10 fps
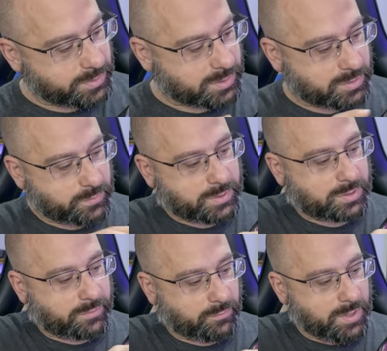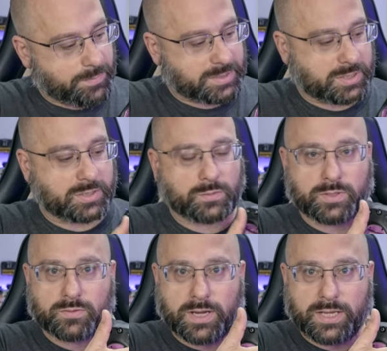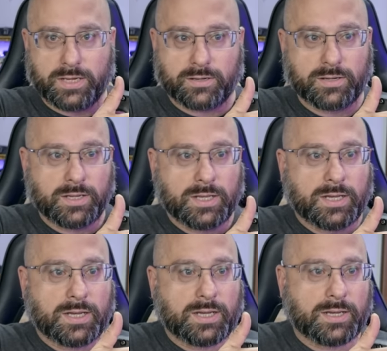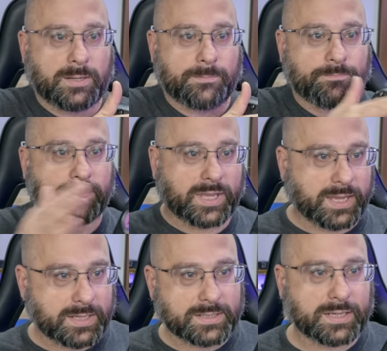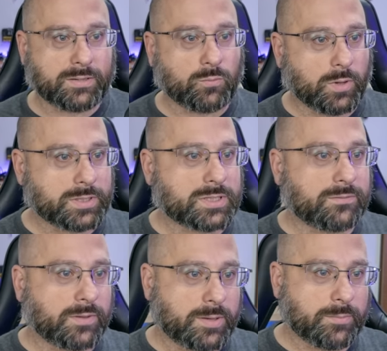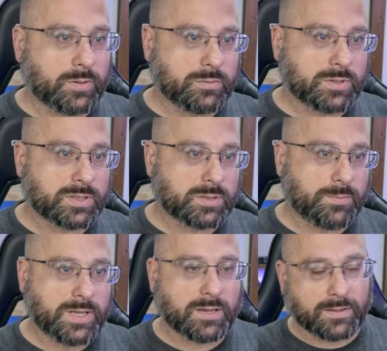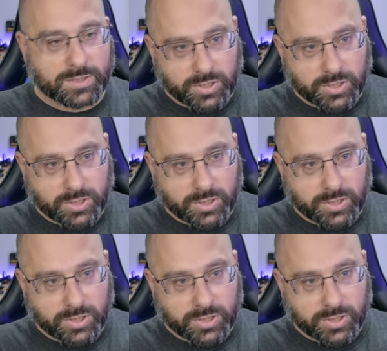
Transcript: position switch, three position switch right here. Um, and it wants the flight mode to be on